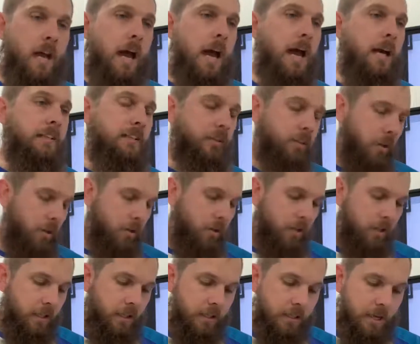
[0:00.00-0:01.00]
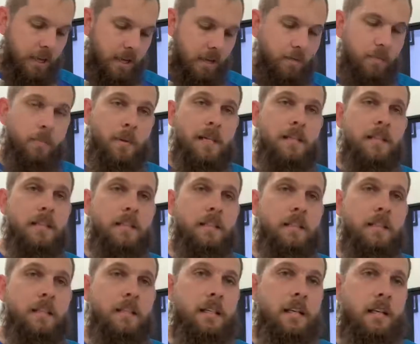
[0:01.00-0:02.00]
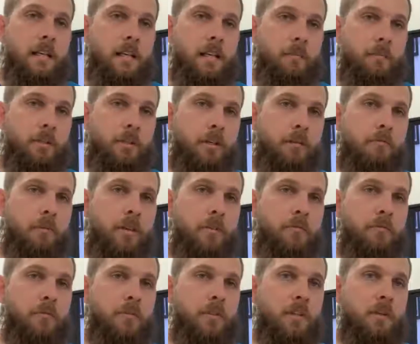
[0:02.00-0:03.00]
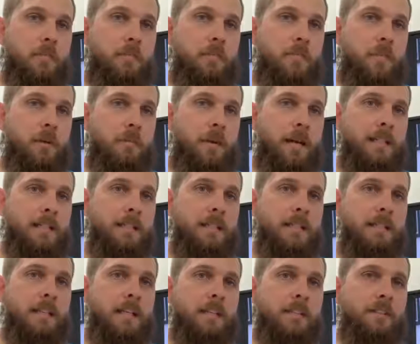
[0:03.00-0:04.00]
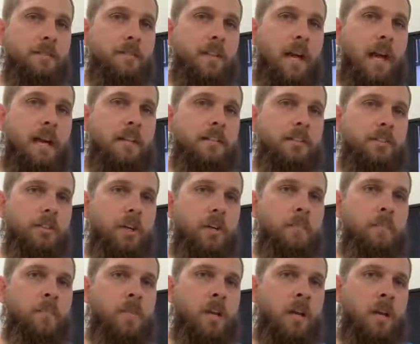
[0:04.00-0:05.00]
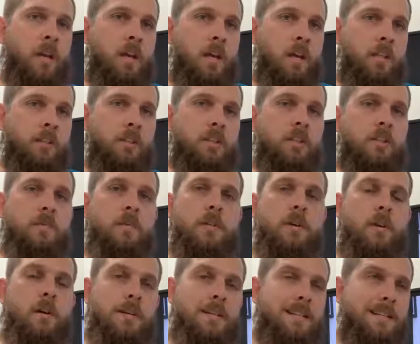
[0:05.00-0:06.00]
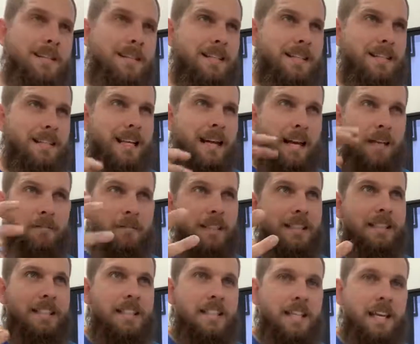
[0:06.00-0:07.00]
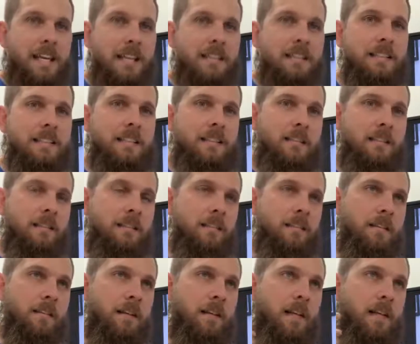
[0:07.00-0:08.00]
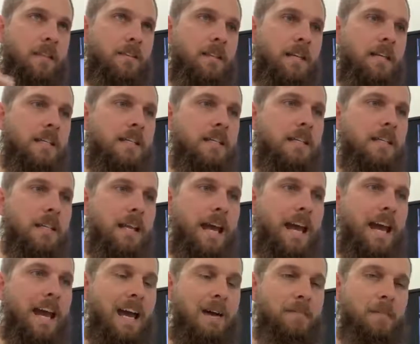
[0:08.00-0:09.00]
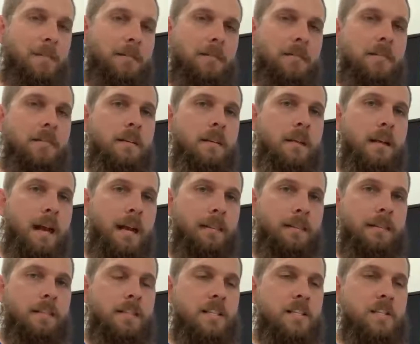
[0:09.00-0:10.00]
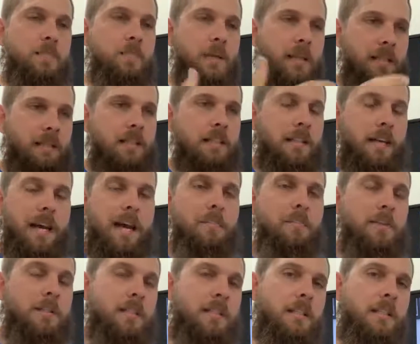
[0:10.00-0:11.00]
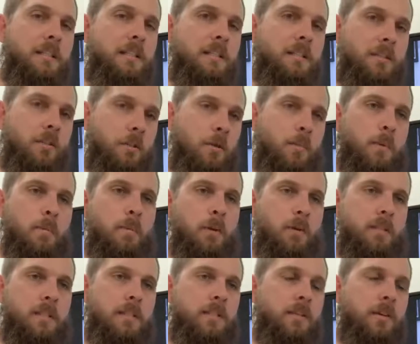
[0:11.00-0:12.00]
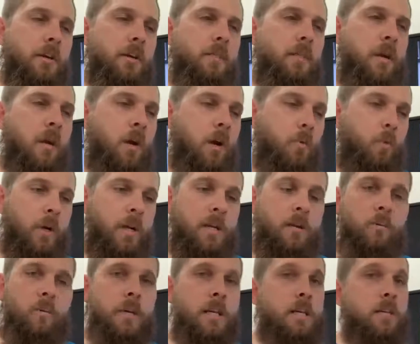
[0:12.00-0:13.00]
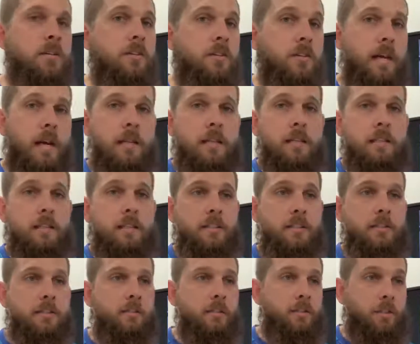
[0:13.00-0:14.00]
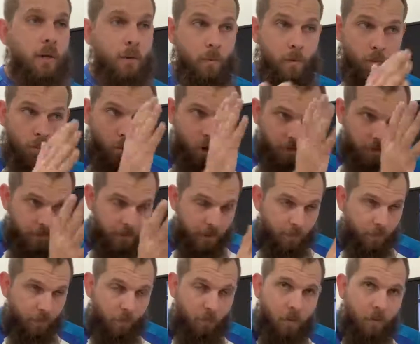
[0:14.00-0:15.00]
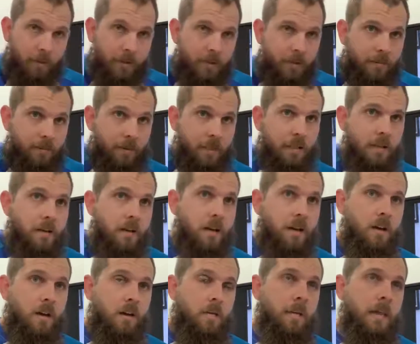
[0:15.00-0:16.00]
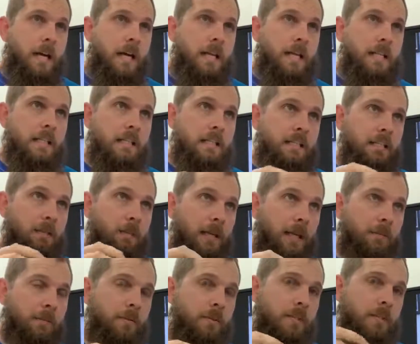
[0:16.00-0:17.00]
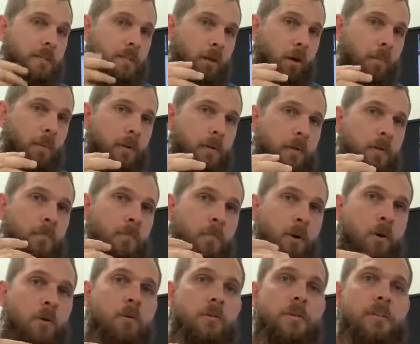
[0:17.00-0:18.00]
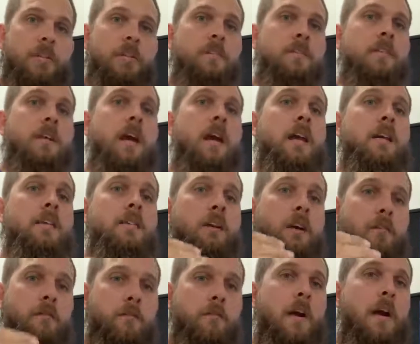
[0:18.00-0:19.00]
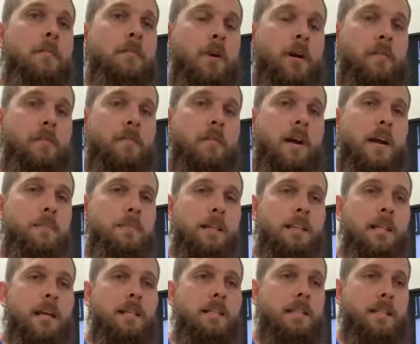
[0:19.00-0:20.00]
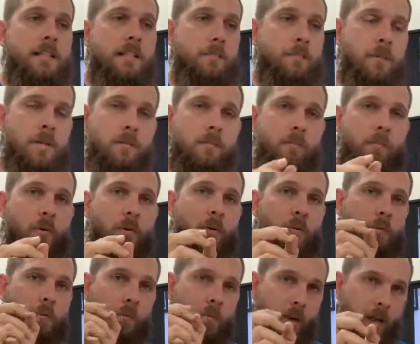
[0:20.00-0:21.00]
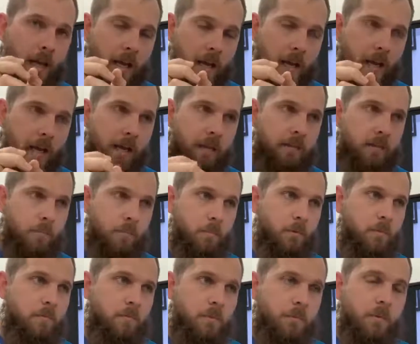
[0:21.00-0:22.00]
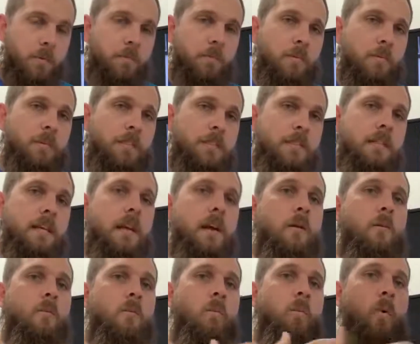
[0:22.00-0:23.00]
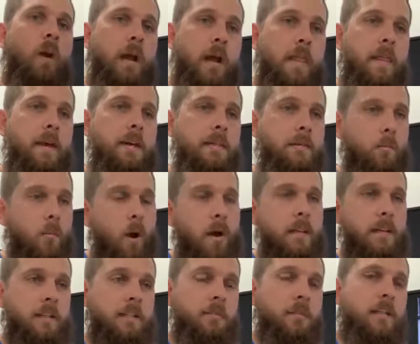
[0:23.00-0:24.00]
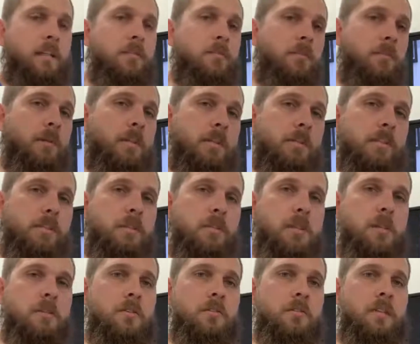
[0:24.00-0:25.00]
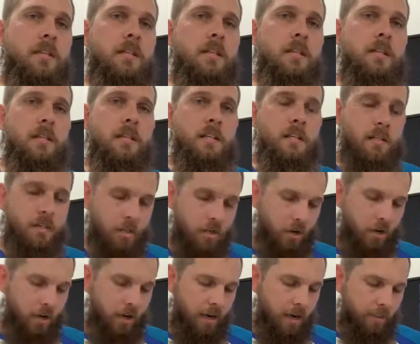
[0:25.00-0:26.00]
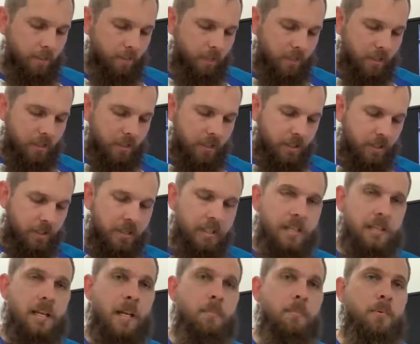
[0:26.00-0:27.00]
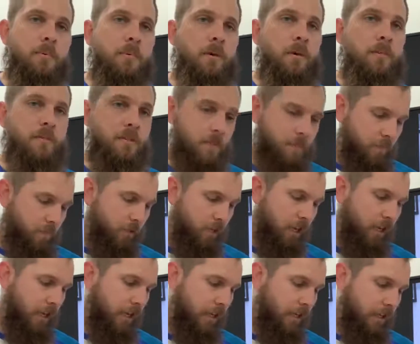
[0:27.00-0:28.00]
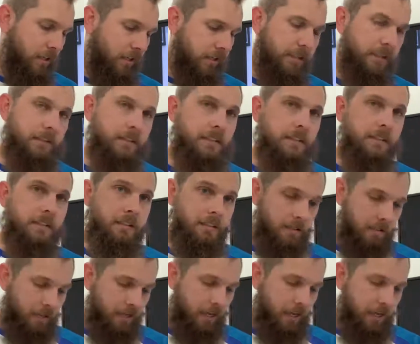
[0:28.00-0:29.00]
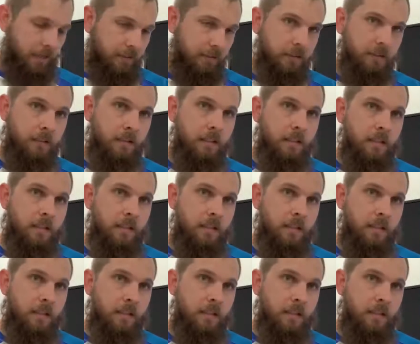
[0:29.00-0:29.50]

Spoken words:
Basically, I'm going to run through the main details of that. So the human eye can't really detect the things that happen at the speed that they're happening in the human body. So we use gait analysis all the time. We watch people walking, but to be able to stop it, pause it, and go frame by frame allows us to pinpoint where the movement problem is and why that could be contributing to your injury. So this is an example of some video gait analysis that